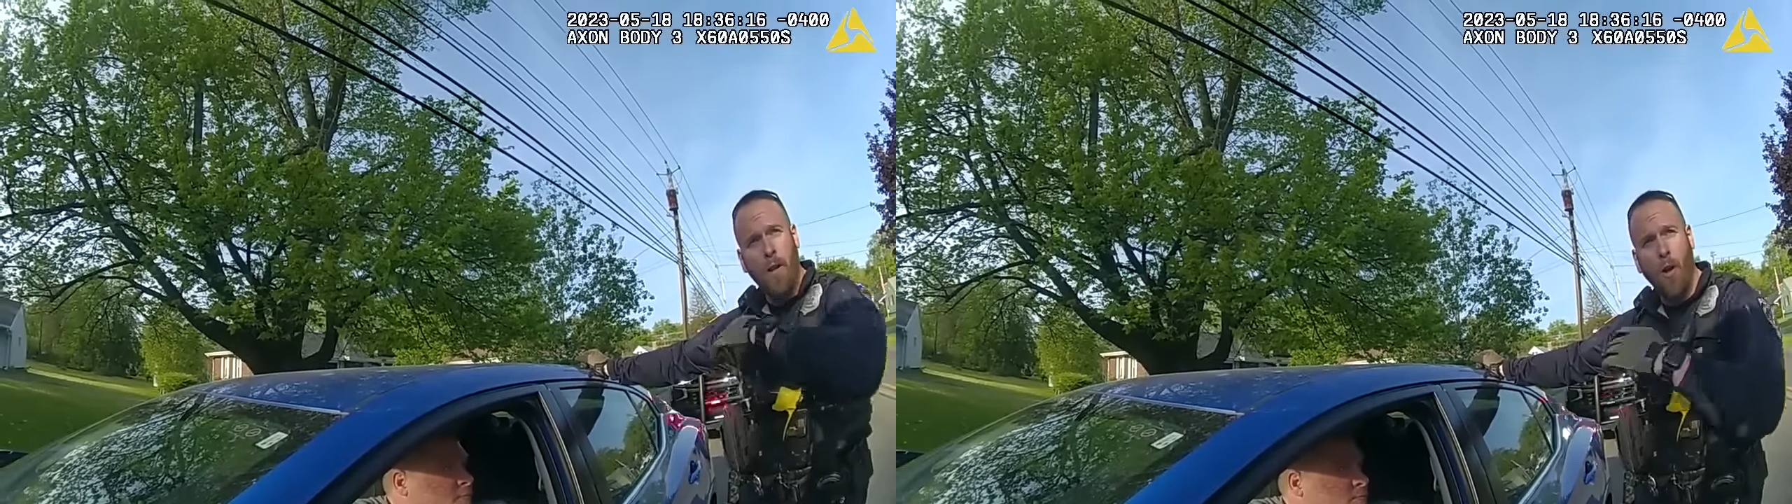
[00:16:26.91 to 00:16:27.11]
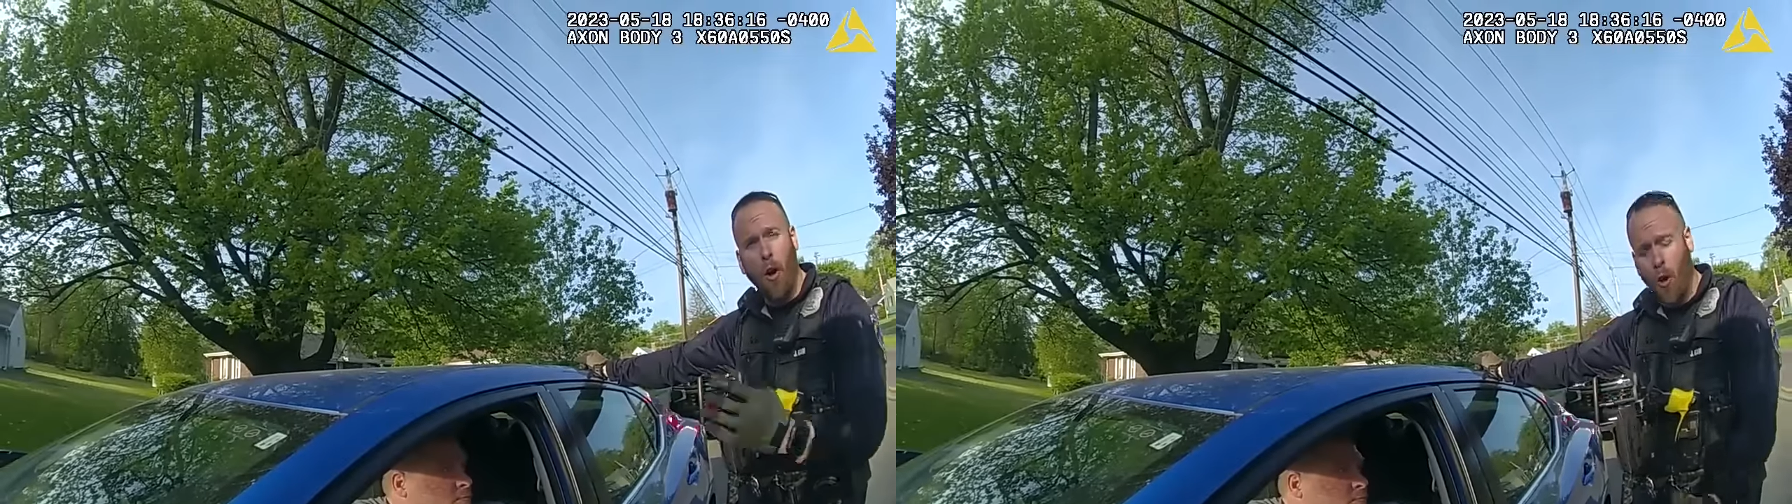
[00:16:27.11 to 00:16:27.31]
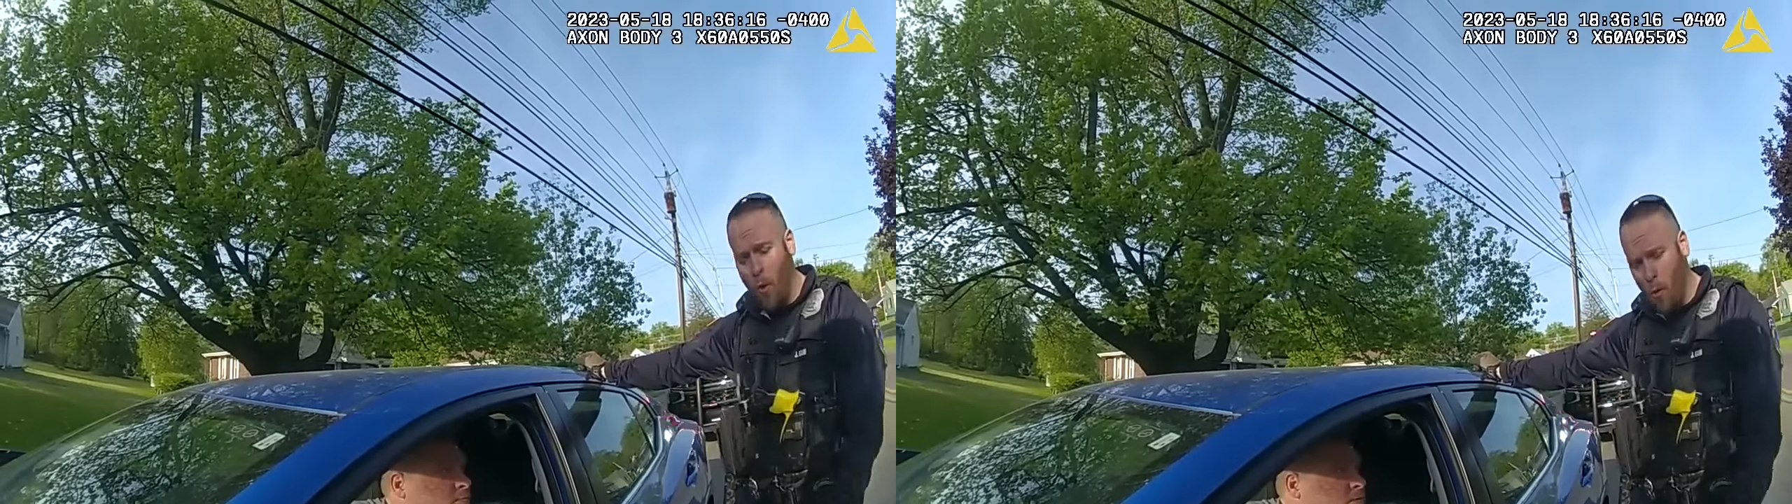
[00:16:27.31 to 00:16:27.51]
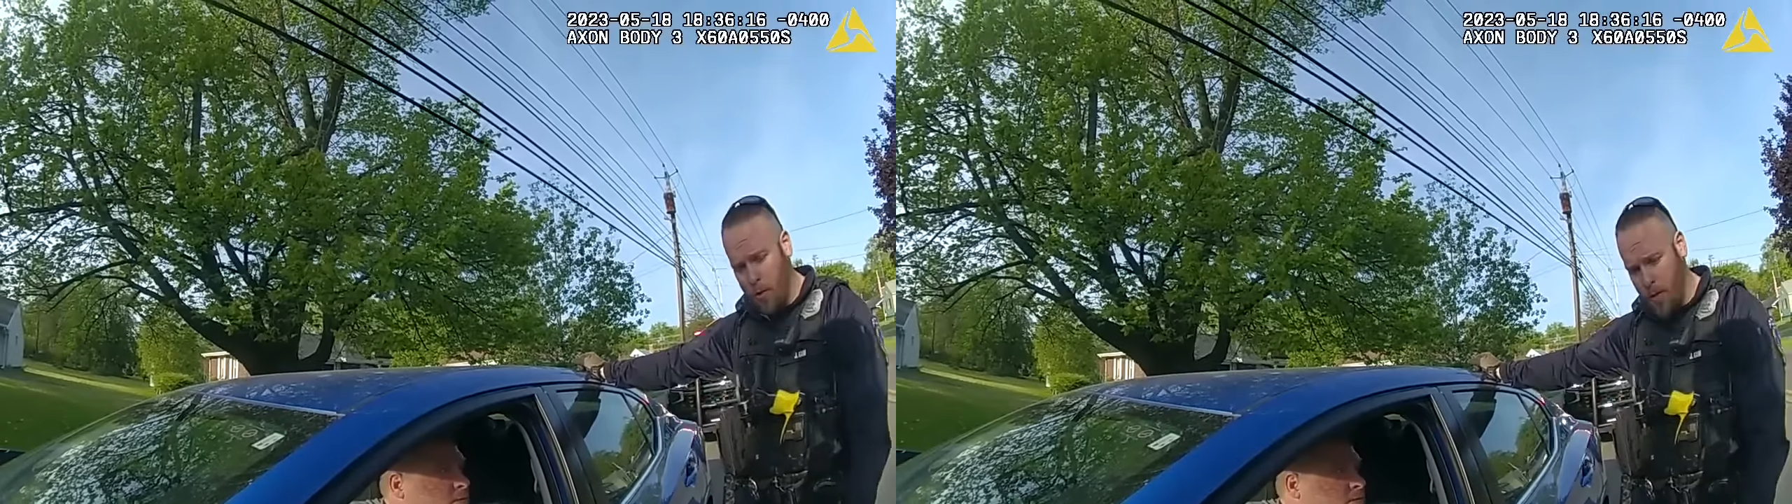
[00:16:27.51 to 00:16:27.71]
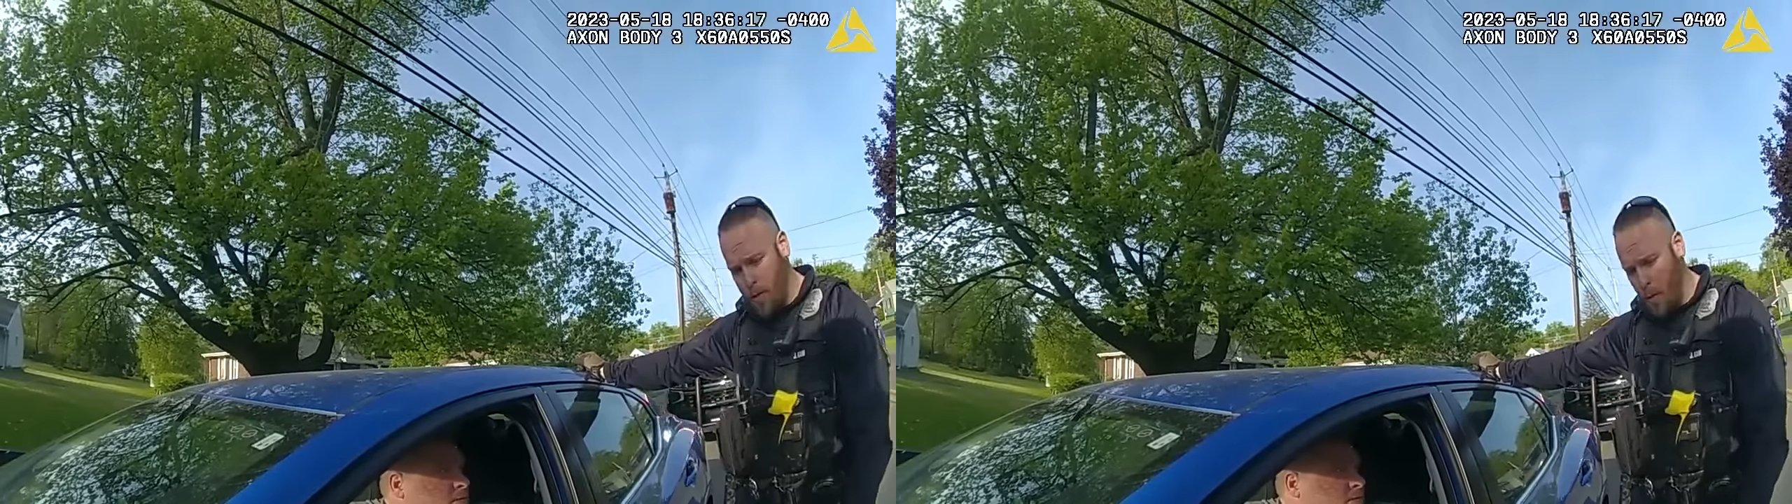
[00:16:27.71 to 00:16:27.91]
a
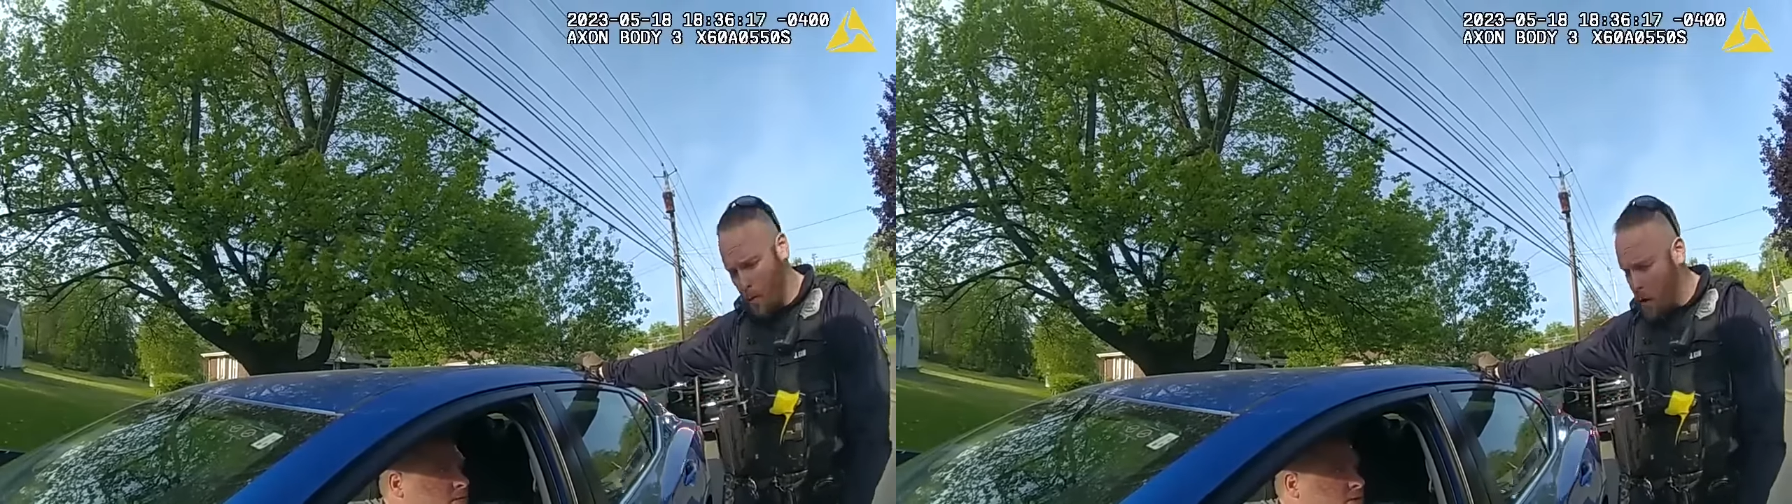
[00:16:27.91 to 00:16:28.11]
whole different